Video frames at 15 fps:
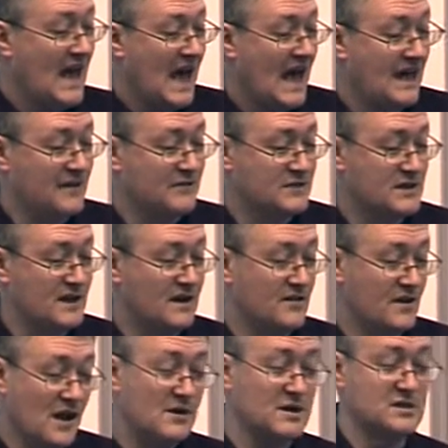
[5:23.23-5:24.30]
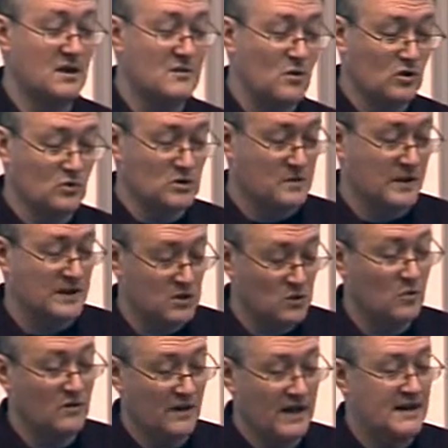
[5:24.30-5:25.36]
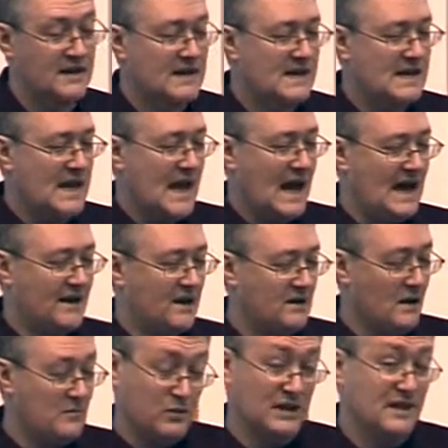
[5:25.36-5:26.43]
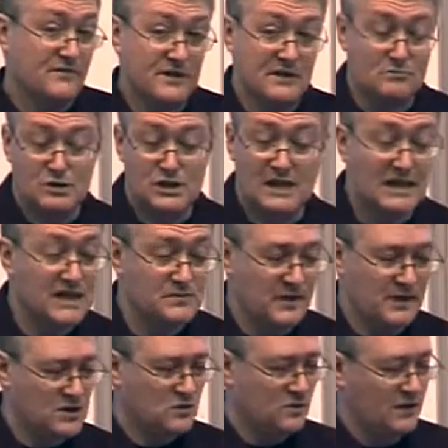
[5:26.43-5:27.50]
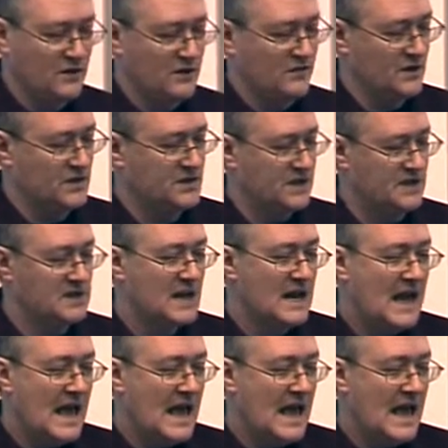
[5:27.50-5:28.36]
and the OSI model was being taught then, and I believe it still is being taught in universities.